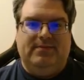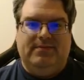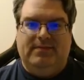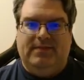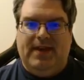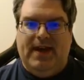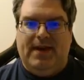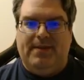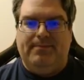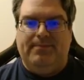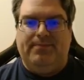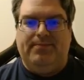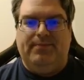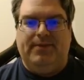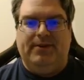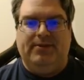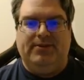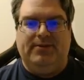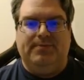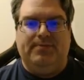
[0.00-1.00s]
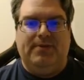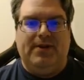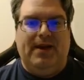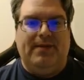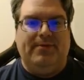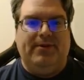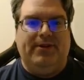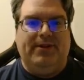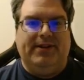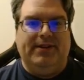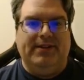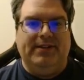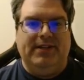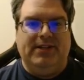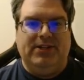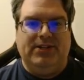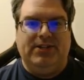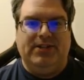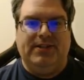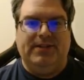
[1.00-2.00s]
Yeah, there's the primary
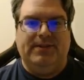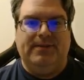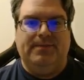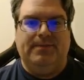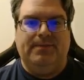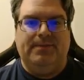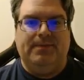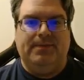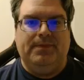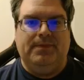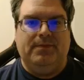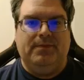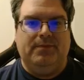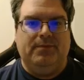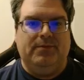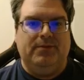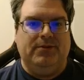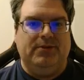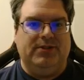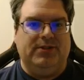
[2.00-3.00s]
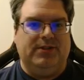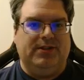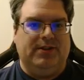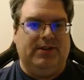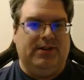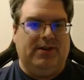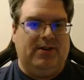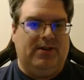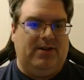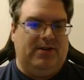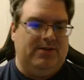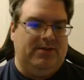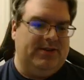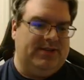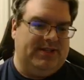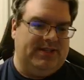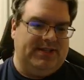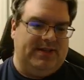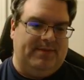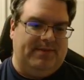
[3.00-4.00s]
condition. We're just going to call
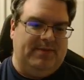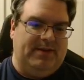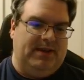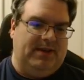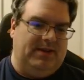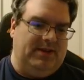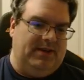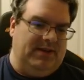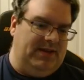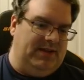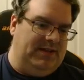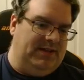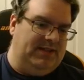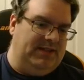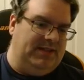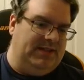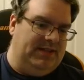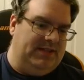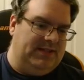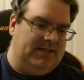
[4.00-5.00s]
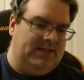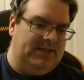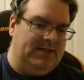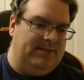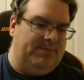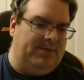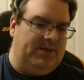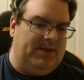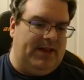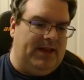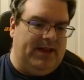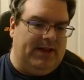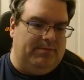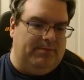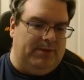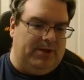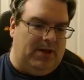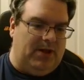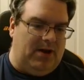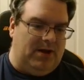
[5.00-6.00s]
this something easy and simple like
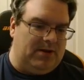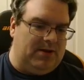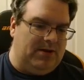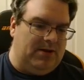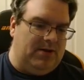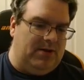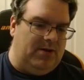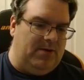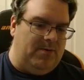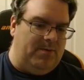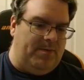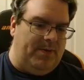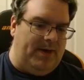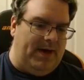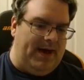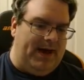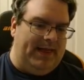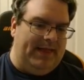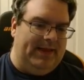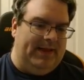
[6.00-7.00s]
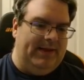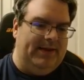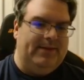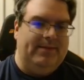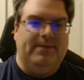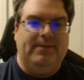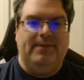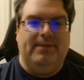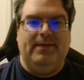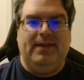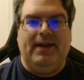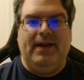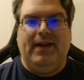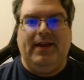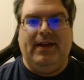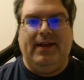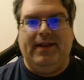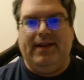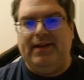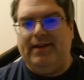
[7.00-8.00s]
block Copilot.
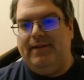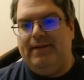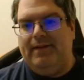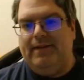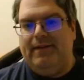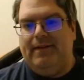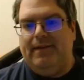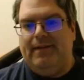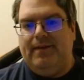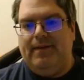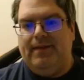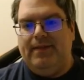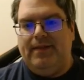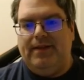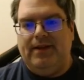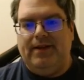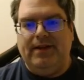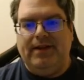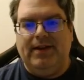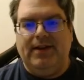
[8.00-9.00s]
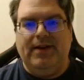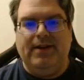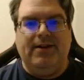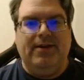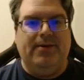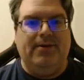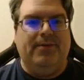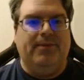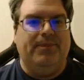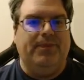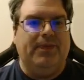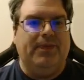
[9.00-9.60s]
Hey, there you go.